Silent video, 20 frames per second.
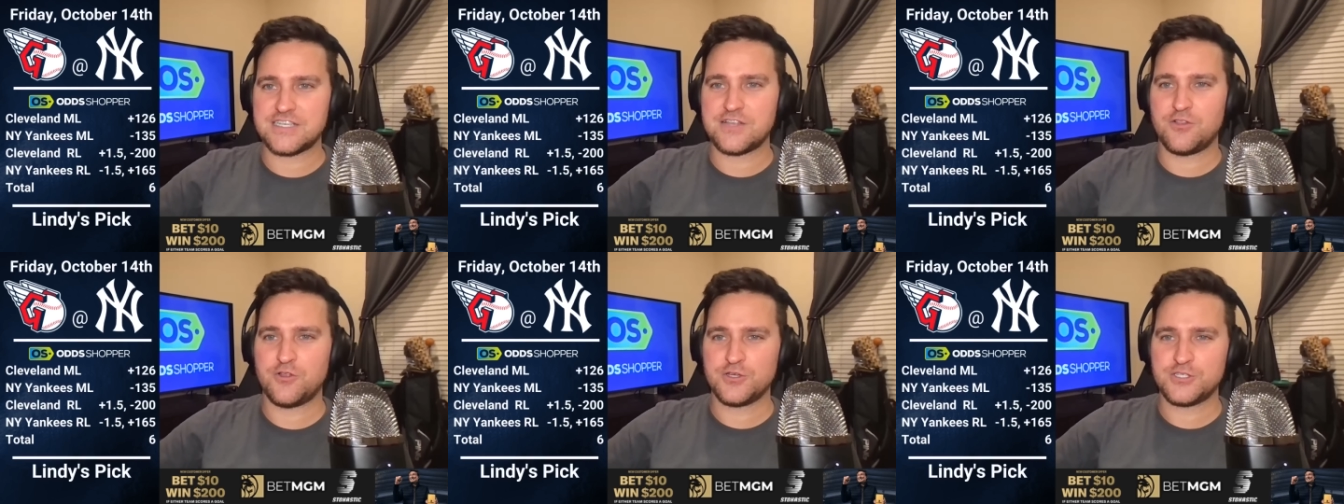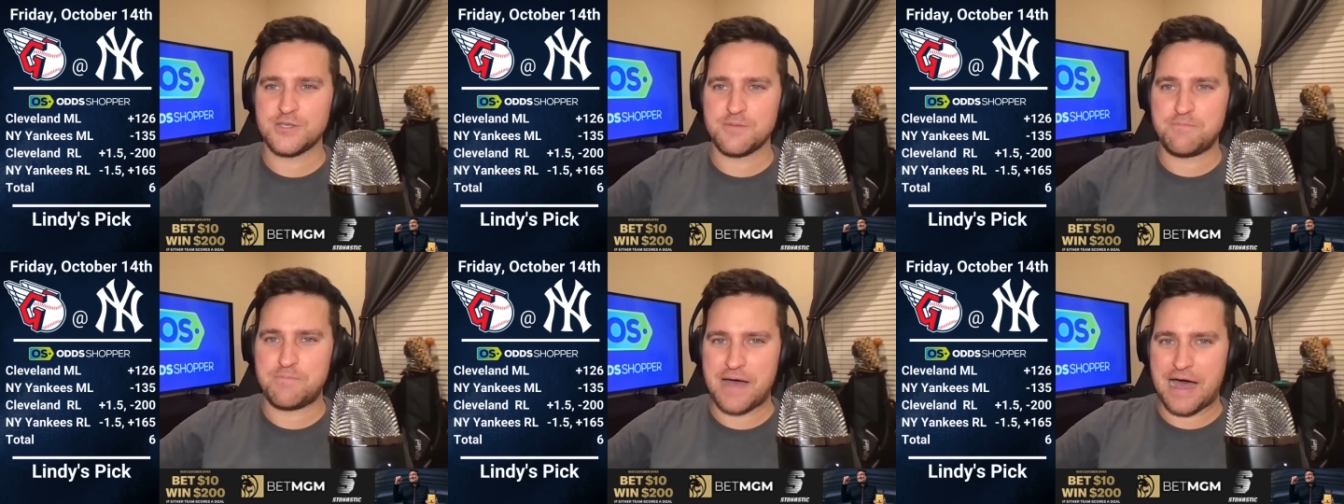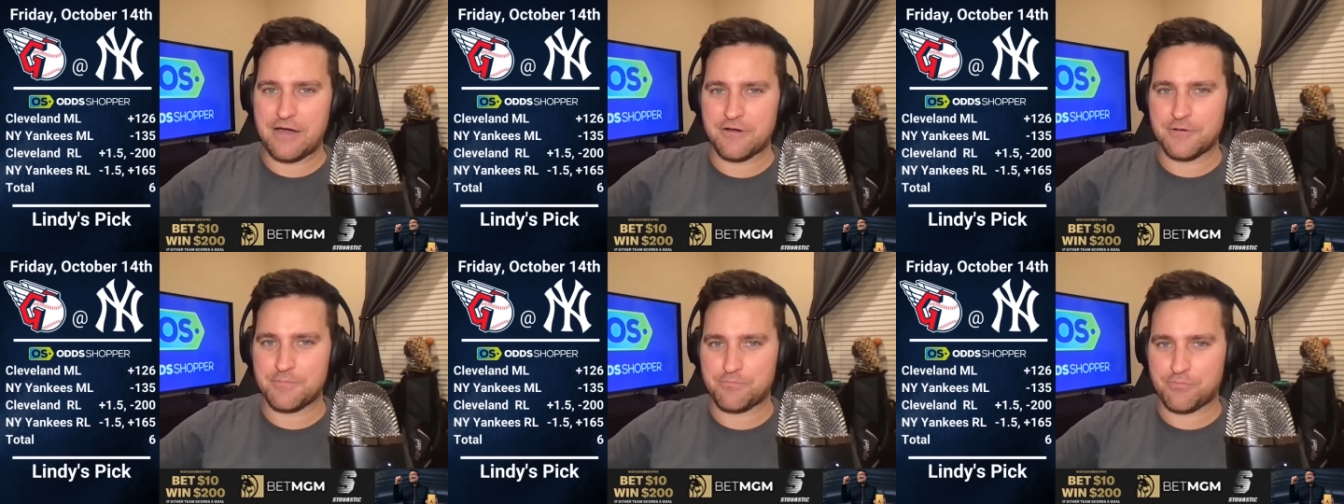it looks
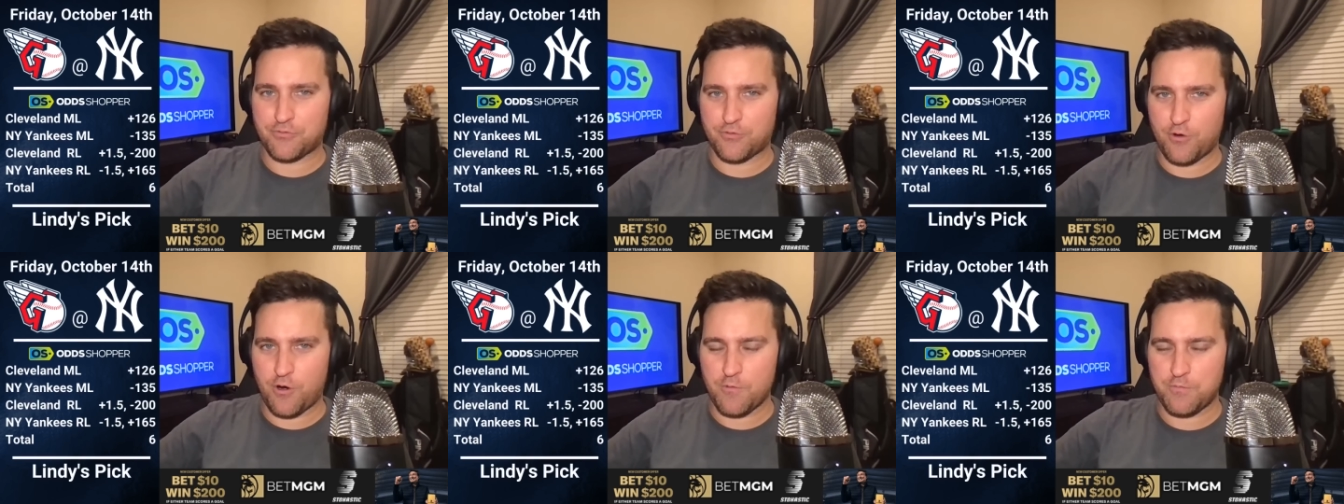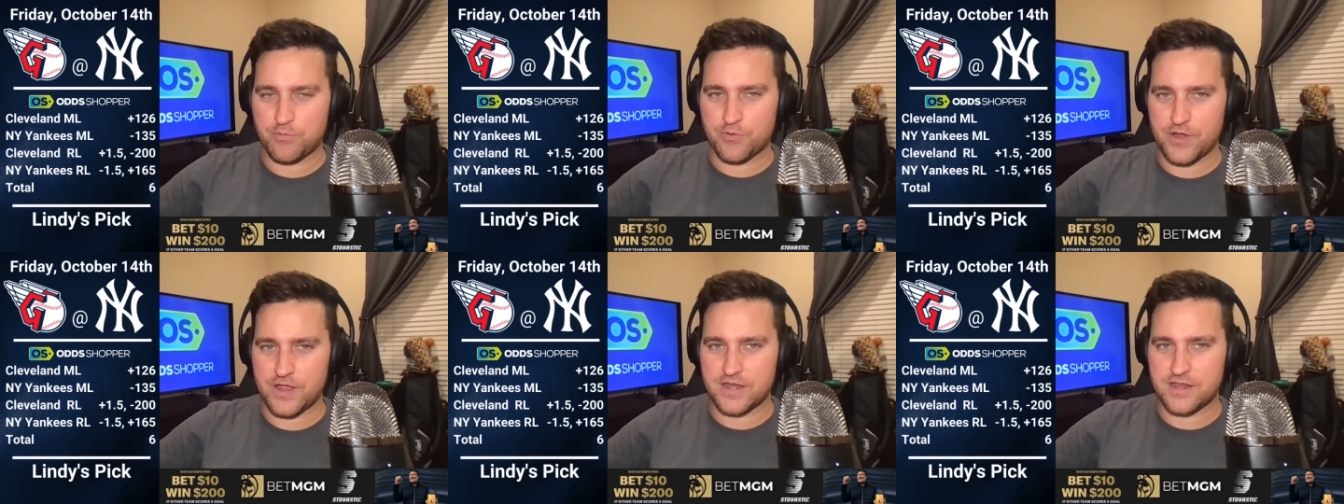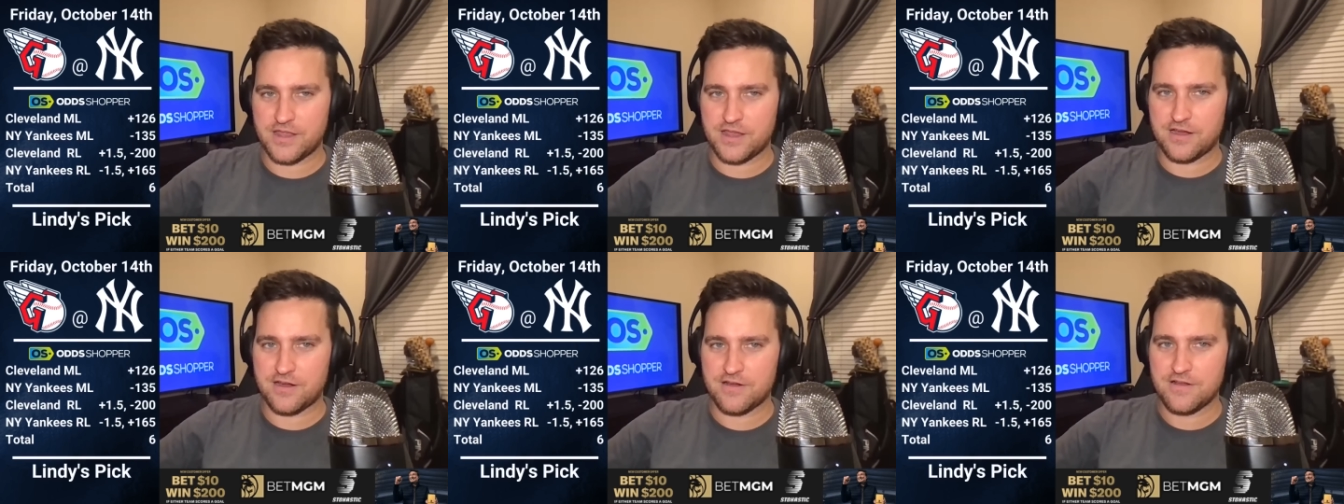about appropriate
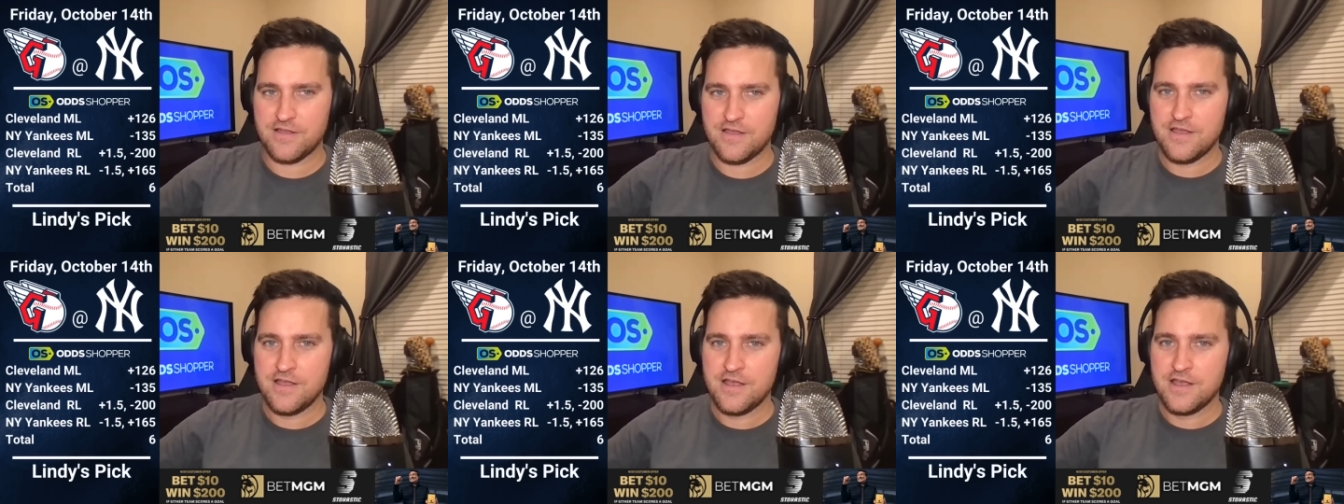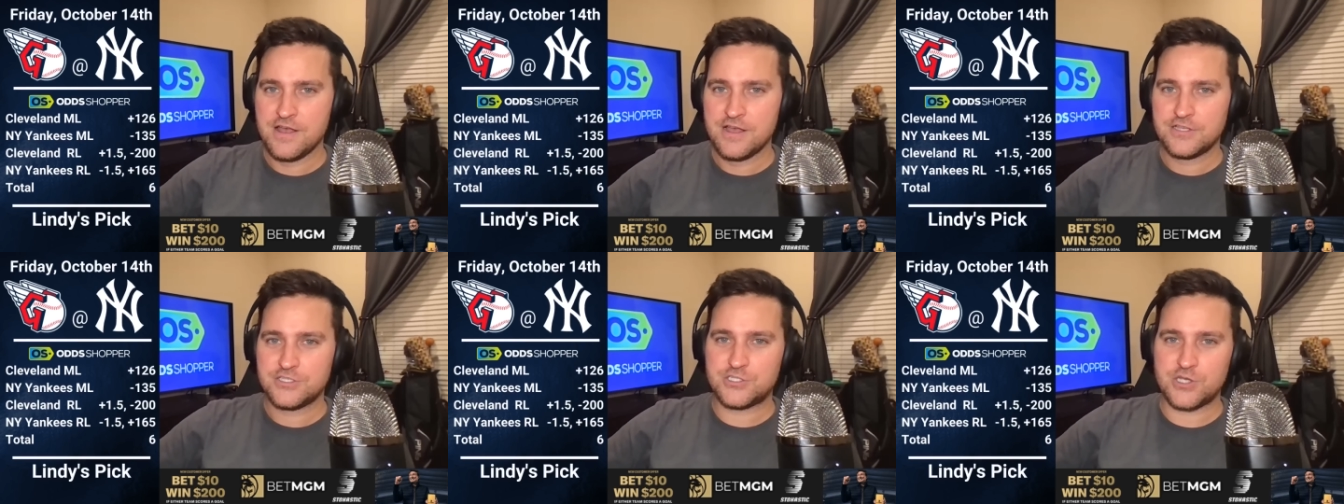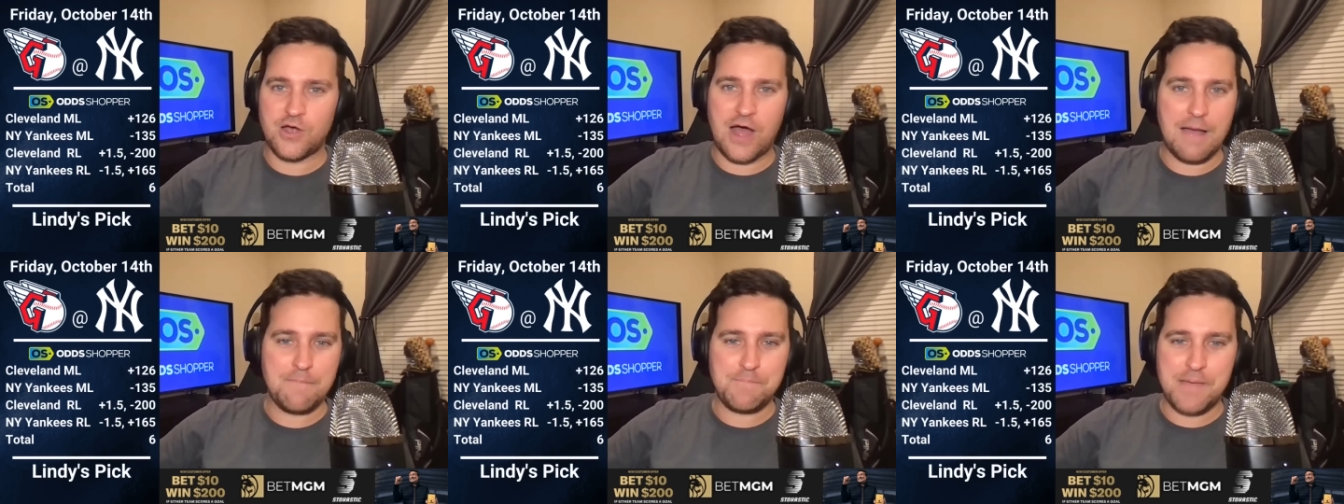here.
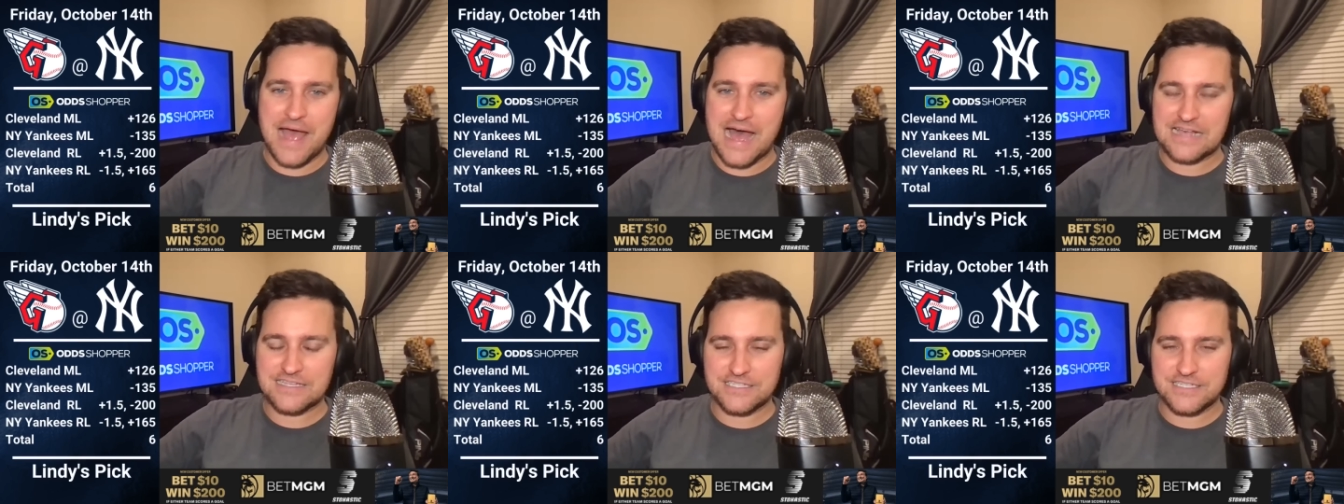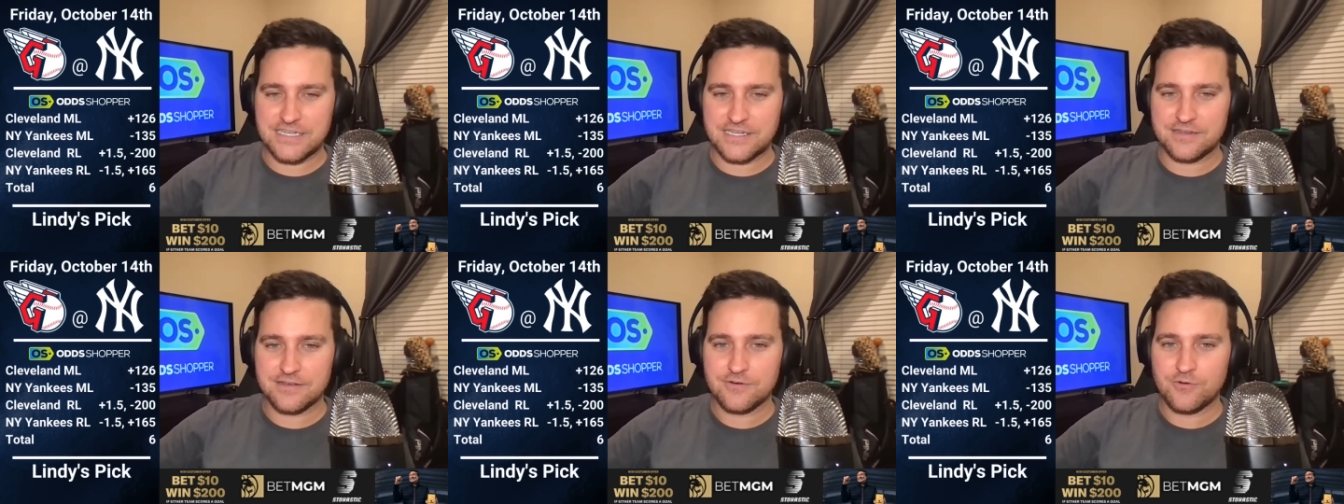So I'm passing.